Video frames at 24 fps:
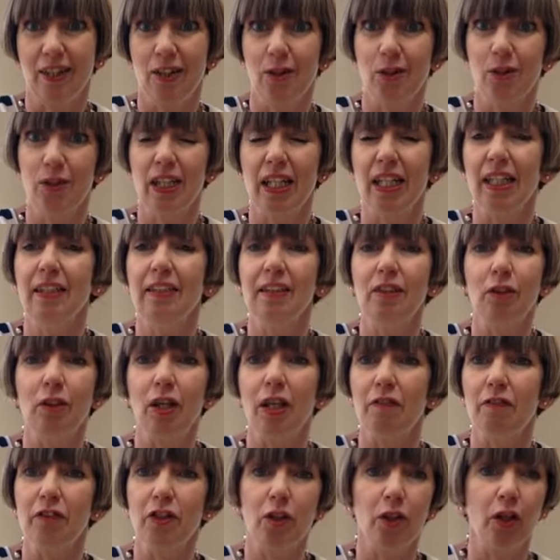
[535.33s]
Okay, so
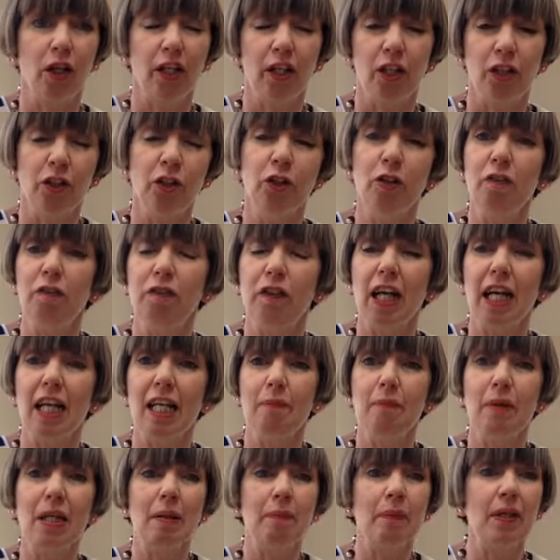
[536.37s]
if you are a new
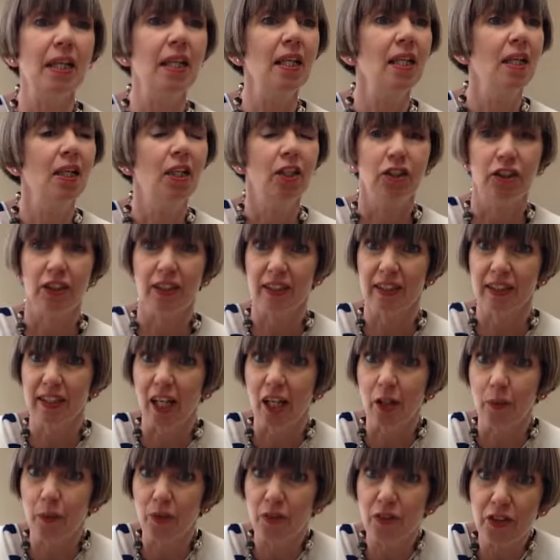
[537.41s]
flybaby, just
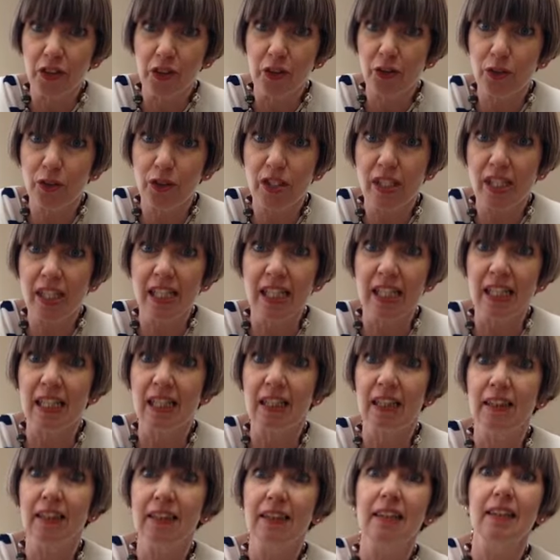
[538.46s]
start with your
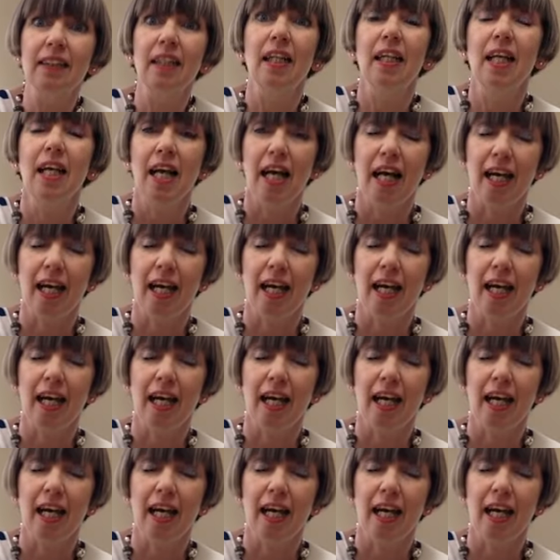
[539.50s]
routines,